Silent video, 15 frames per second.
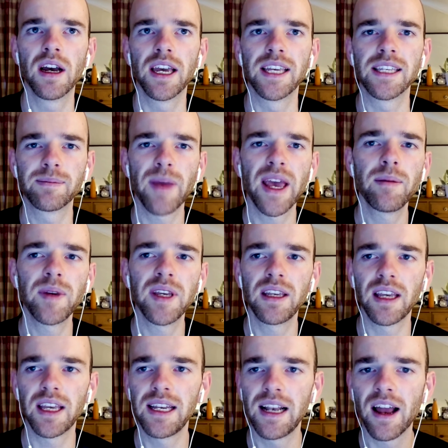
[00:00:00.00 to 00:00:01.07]

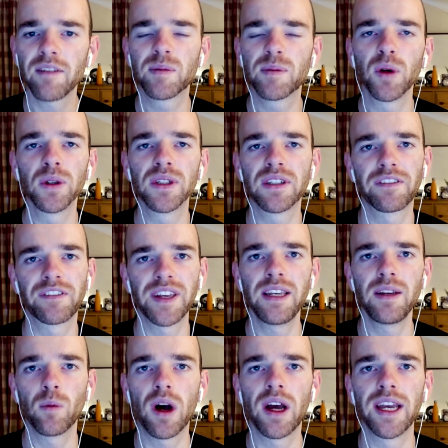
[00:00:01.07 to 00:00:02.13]
He loves ball to
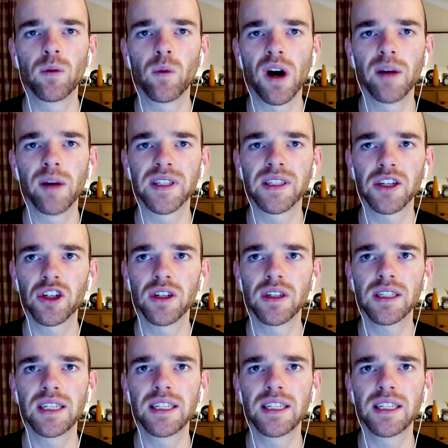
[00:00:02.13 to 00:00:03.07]
feet in wide positions.